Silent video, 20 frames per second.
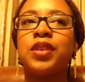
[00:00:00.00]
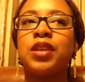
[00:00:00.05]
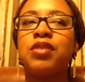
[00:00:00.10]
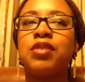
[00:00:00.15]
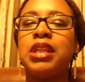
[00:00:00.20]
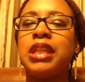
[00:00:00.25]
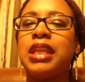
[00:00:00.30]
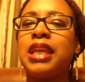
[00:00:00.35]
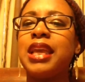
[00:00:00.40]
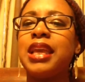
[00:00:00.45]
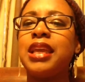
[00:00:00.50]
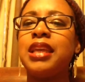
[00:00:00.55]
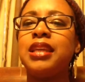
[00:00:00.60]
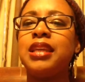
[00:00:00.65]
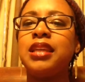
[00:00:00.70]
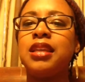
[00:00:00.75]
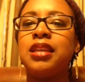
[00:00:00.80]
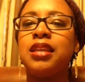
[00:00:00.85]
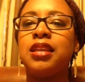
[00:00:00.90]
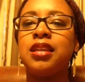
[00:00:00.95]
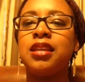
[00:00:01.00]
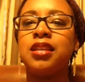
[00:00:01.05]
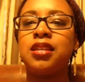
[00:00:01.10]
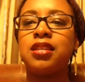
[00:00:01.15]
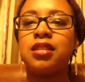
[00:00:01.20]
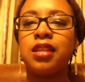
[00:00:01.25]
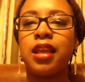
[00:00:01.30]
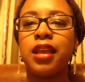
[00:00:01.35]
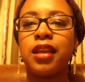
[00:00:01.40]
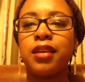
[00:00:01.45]
really achy
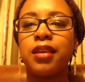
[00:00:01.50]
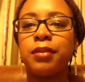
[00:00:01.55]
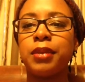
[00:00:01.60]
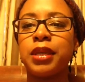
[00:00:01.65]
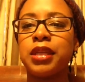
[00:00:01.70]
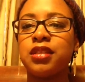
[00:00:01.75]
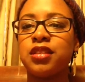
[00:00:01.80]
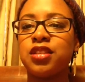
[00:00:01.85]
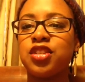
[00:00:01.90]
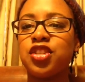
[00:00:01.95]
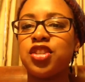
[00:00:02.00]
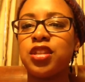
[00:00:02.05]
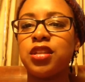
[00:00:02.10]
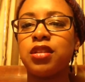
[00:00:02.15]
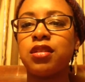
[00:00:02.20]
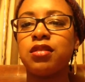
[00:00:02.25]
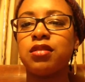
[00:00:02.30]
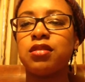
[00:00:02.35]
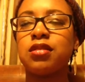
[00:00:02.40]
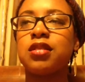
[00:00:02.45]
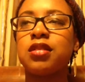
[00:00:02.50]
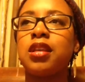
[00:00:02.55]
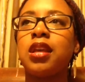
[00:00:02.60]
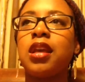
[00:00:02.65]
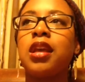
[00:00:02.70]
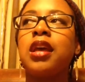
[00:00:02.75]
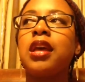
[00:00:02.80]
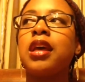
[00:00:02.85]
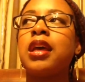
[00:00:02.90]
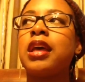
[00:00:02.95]
and like I'm getting the chills,
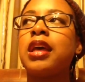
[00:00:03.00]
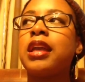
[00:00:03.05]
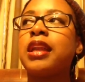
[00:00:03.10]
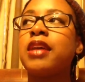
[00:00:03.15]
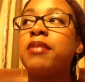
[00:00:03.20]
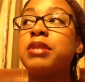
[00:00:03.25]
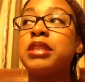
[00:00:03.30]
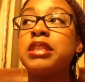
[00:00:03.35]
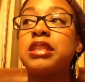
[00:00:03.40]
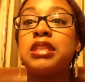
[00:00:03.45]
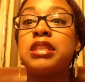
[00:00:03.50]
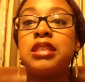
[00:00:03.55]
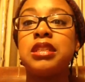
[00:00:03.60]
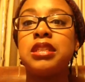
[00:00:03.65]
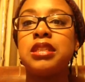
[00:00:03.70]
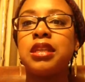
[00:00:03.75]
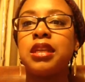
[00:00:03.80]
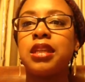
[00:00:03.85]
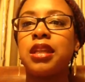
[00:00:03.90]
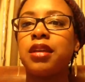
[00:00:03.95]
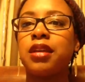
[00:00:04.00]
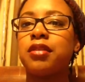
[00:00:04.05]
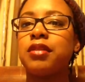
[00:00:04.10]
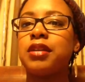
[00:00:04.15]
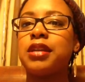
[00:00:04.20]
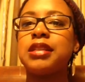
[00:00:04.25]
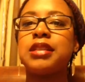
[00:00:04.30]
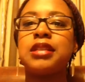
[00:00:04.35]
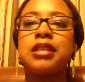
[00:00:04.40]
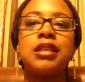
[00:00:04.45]
and I've been sneezing like
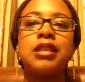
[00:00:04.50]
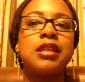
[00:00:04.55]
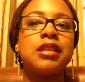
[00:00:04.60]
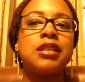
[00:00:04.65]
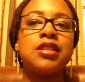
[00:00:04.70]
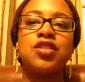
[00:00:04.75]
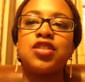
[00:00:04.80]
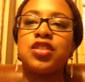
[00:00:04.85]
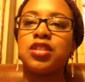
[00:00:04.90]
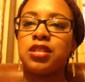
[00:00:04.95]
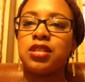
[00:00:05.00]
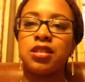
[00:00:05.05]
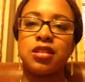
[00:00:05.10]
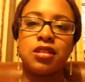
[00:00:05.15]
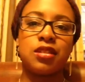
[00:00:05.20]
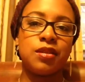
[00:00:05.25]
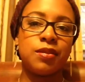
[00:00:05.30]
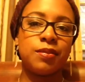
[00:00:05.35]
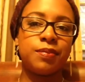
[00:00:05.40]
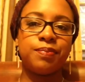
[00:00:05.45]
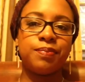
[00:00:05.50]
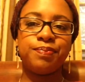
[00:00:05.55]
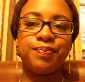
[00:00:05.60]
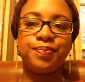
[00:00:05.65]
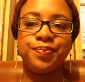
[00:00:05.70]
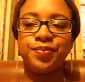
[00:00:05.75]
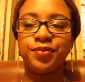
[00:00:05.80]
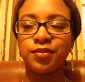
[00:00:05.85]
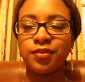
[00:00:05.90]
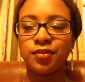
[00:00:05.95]
crazy, and it's just
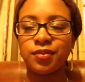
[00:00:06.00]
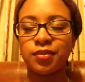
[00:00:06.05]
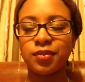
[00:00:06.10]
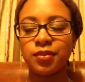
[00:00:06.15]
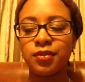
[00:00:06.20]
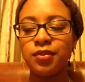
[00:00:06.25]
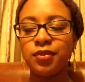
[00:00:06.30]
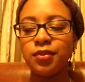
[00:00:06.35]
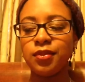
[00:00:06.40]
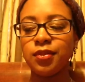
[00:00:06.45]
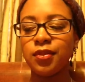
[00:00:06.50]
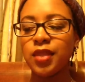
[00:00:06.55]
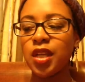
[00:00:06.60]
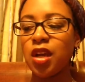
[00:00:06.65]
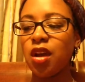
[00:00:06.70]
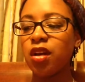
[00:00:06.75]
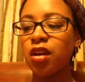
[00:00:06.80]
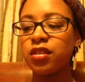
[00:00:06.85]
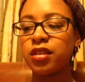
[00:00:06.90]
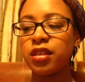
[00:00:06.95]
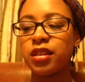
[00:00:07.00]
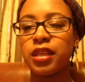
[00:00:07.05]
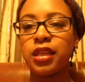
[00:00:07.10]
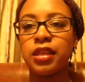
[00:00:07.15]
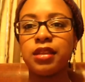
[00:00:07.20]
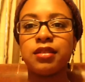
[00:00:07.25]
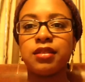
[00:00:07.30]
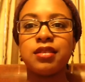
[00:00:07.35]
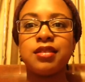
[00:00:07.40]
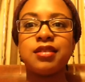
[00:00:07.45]
all the
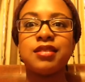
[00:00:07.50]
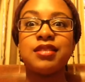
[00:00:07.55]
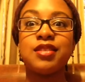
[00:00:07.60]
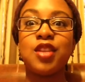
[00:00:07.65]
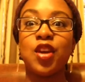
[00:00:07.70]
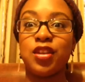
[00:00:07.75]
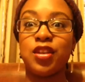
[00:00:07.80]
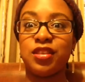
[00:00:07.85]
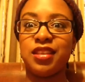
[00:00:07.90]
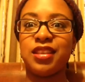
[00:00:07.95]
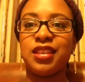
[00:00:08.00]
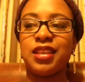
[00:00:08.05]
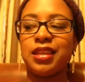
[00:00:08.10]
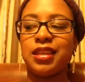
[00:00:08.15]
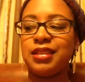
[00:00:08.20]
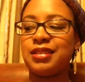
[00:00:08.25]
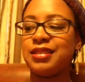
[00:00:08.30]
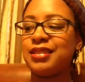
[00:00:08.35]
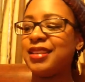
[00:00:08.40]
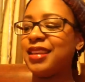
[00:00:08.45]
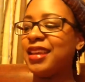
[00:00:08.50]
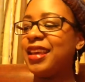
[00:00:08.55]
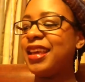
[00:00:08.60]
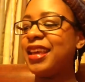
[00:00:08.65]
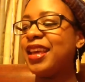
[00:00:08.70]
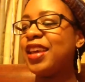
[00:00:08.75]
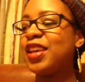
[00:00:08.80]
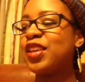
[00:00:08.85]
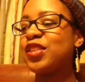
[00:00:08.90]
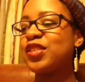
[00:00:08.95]
things.
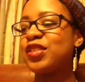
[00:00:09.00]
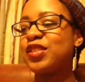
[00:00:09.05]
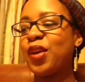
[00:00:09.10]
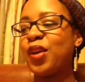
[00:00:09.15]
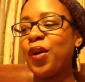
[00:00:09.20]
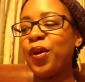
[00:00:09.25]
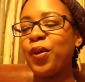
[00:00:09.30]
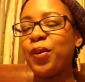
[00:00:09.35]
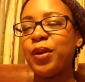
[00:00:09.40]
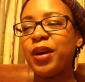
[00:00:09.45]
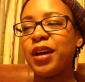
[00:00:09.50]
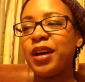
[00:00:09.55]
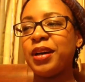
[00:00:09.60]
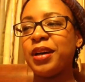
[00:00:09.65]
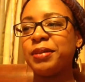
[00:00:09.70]
So,